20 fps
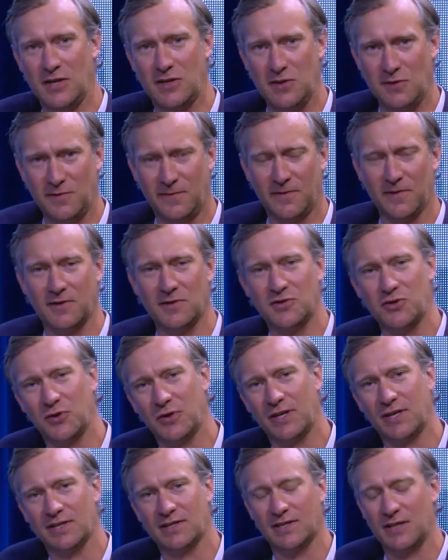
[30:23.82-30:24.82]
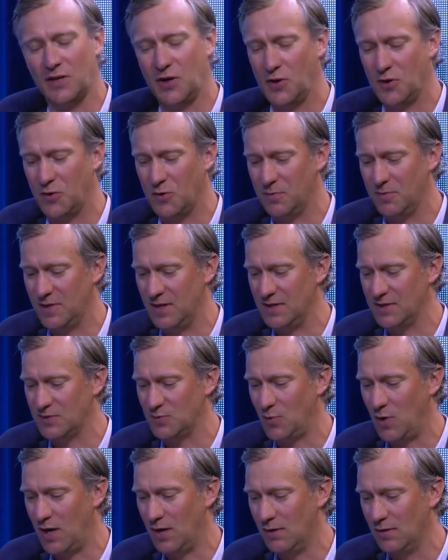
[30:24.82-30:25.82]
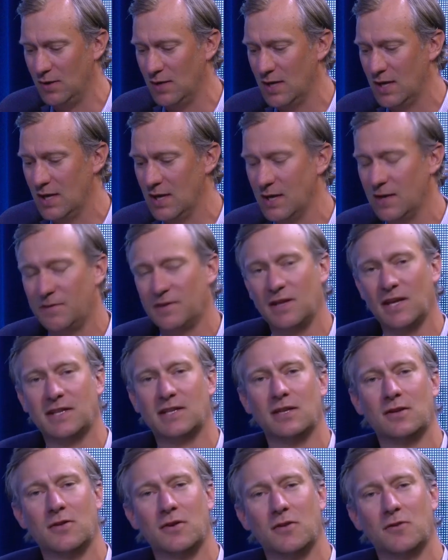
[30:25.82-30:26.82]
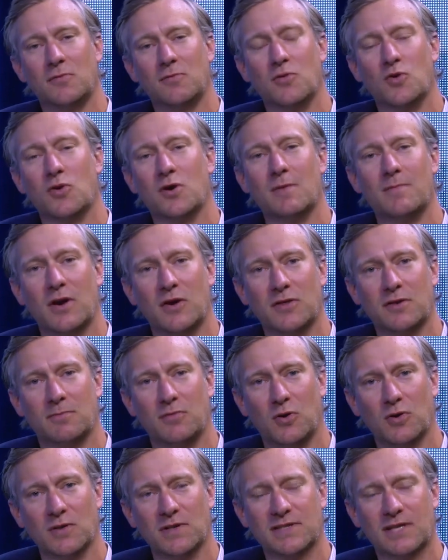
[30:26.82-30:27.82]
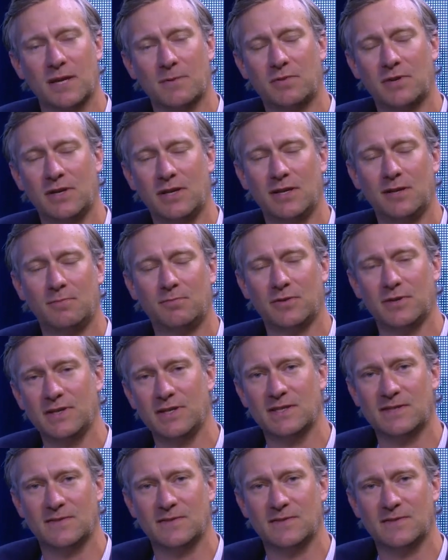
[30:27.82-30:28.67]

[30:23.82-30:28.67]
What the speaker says: you for joining us at home as well. If you'd like to know more about the Boulos Company, please